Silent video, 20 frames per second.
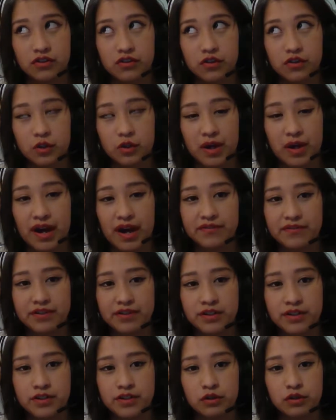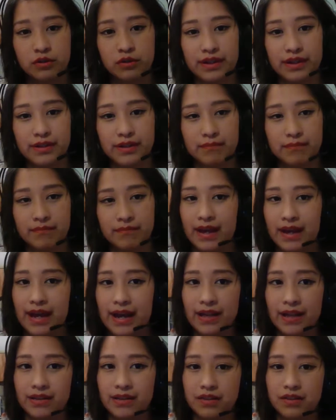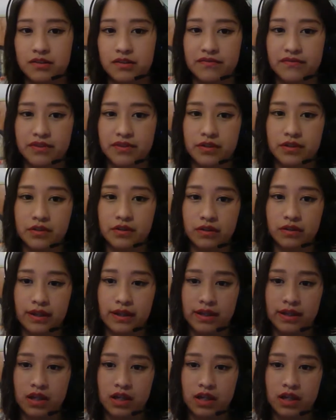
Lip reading: you have to know like math, and you have to know like